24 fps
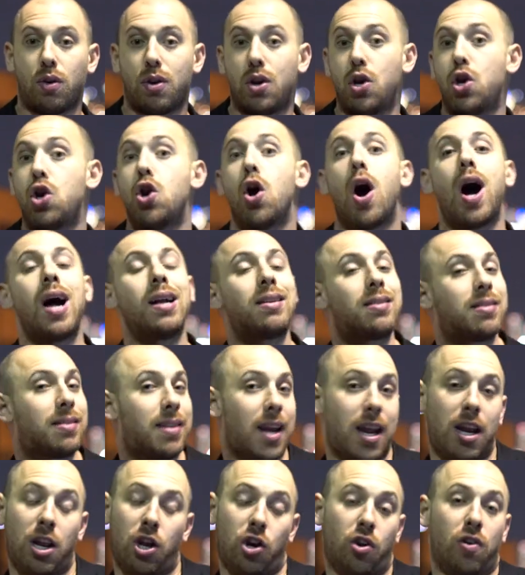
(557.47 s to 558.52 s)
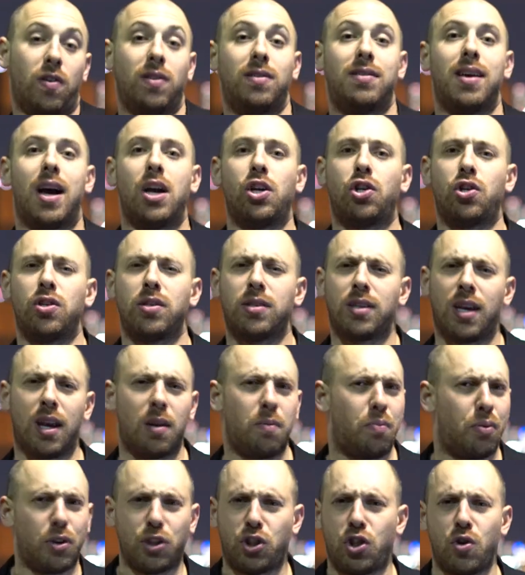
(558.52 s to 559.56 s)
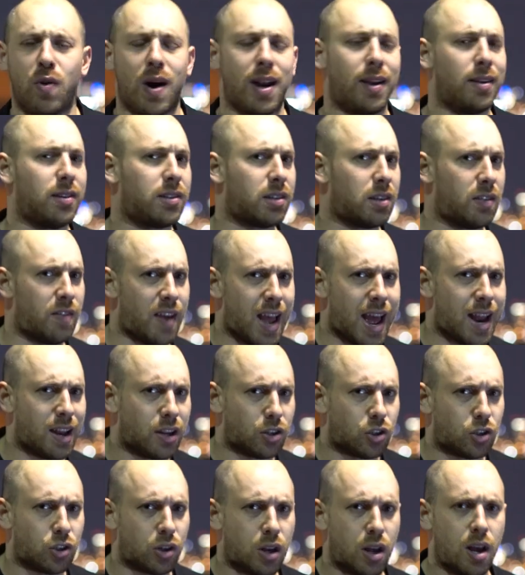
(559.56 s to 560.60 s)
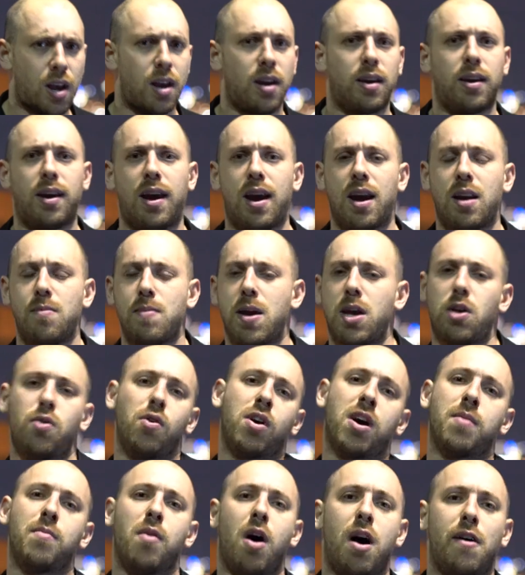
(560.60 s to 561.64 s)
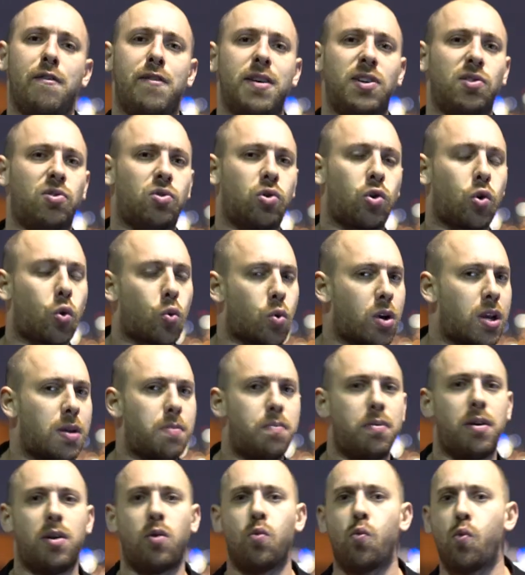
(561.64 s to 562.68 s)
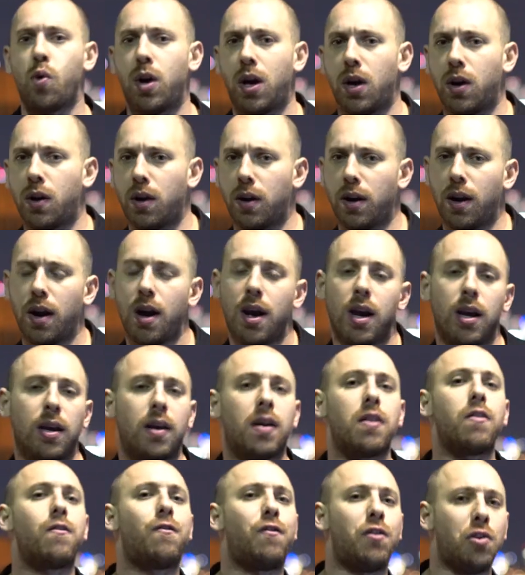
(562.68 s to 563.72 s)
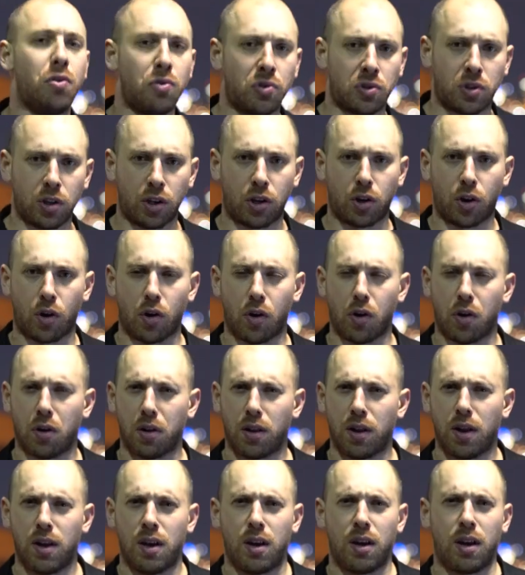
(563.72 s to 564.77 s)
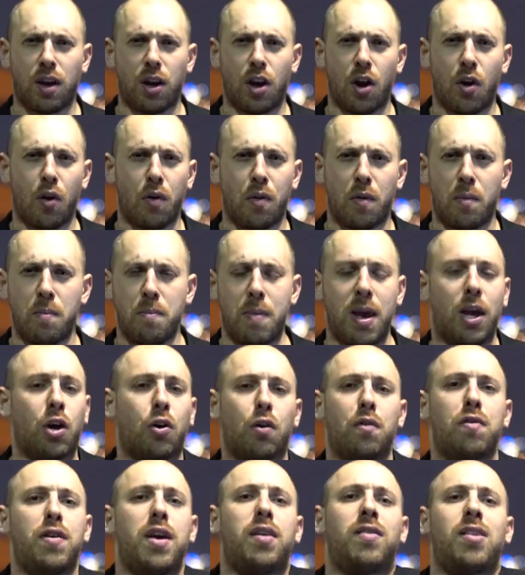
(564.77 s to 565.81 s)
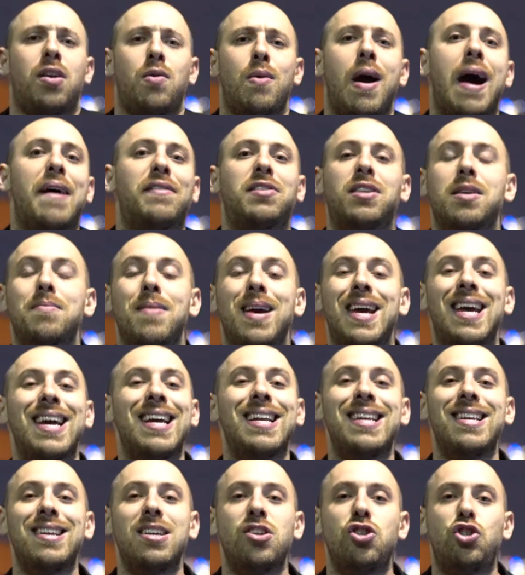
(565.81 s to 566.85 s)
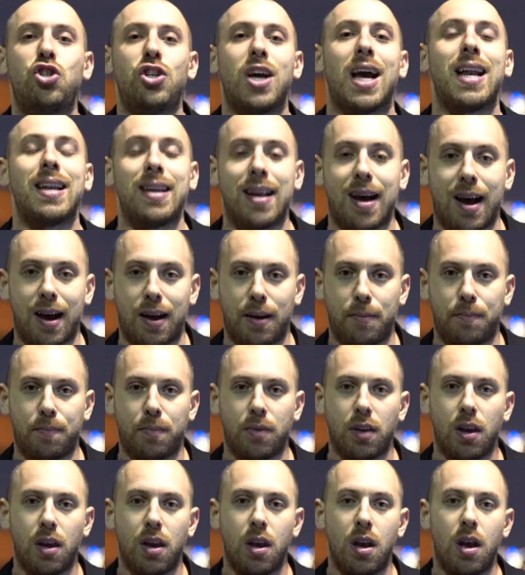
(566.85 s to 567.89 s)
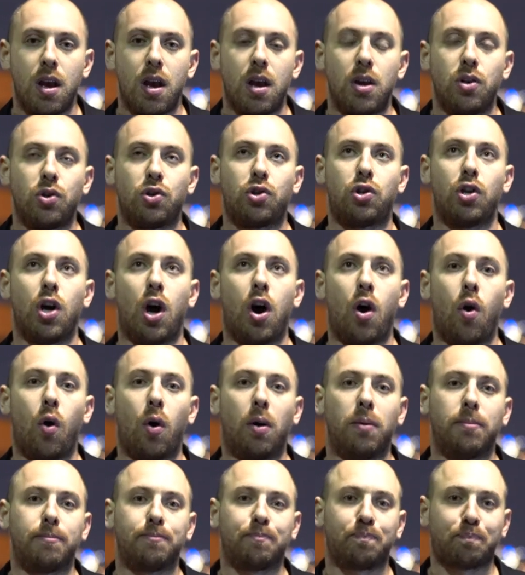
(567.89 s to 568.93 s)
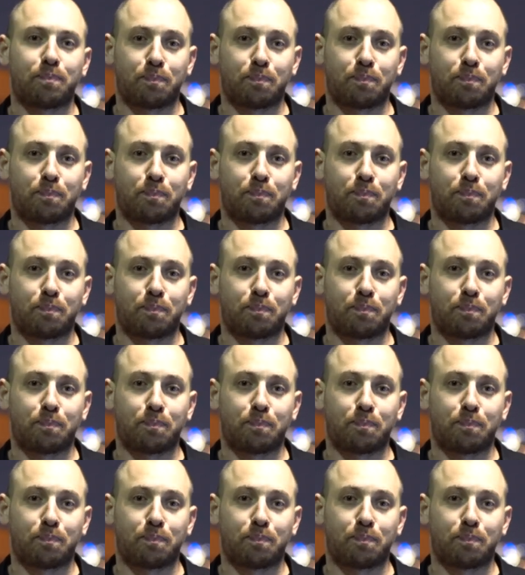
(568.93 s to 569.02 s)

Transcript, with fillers: not stating your intentions can put you at a disadvantage, can make you come off as creepy, weird, confuse the girl, you know, make her think that you have some hidden agenda. So,